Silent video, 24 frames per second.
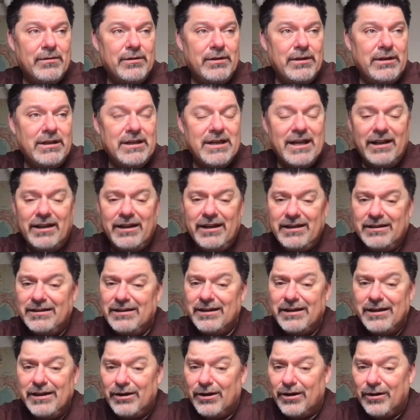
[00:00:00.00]
yelling
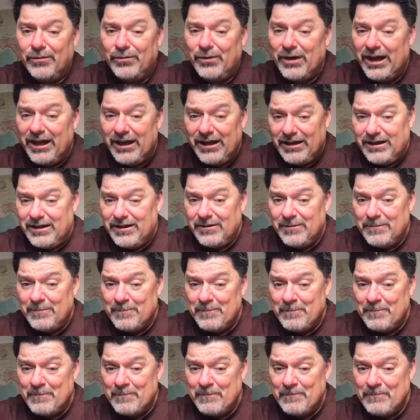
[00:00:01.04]
to get our way.
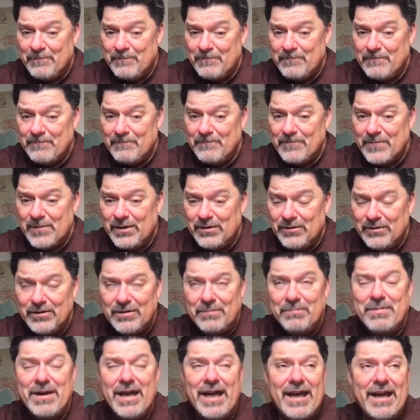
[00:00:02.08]

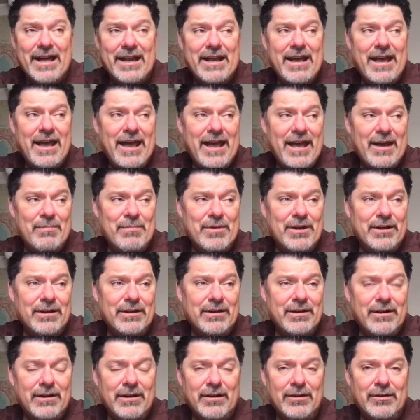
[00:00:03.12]
The bad
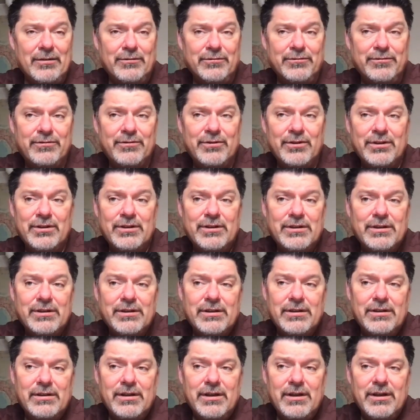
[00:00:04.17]
habit of
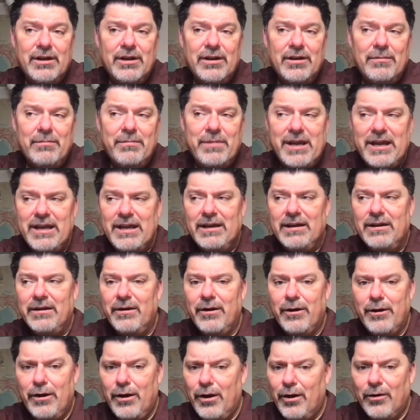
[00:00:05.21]
being
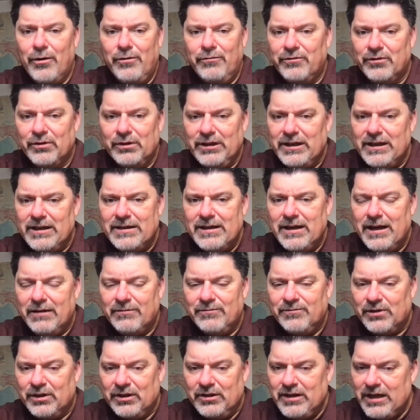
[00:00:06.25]
overly
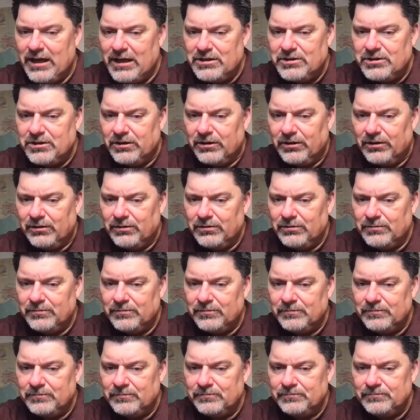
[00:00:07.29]
confrontational.
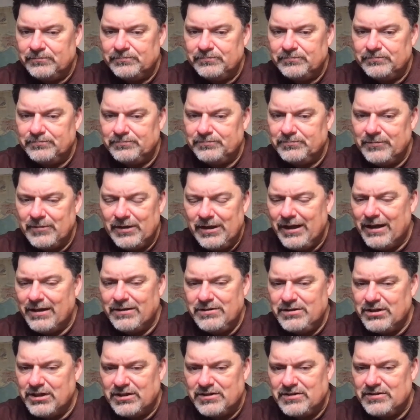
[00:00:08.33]

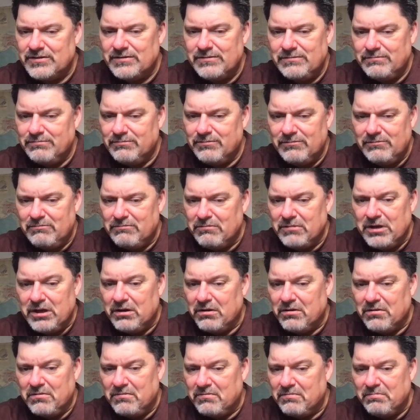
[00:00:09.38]
Not just, you
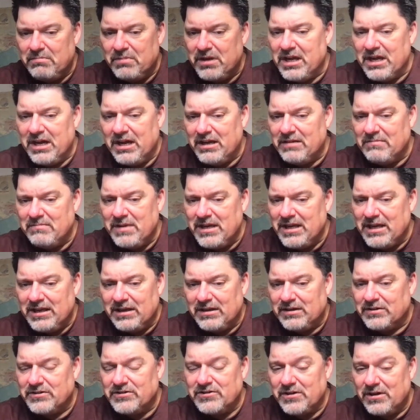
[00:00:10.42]
know, beyond
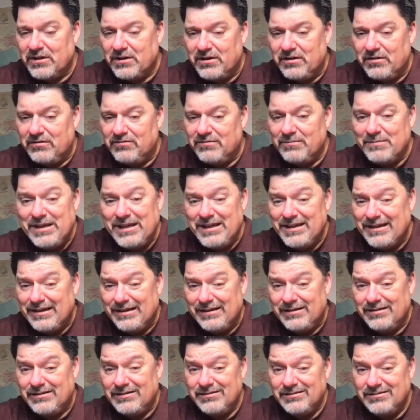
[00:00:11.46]
being assertive,
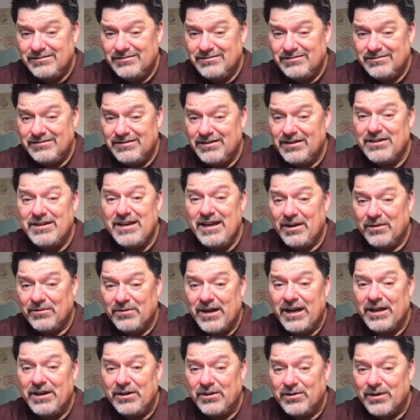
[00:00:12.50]
being
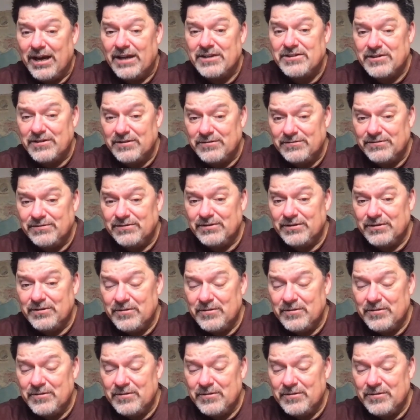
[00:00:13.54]
downright aggressive.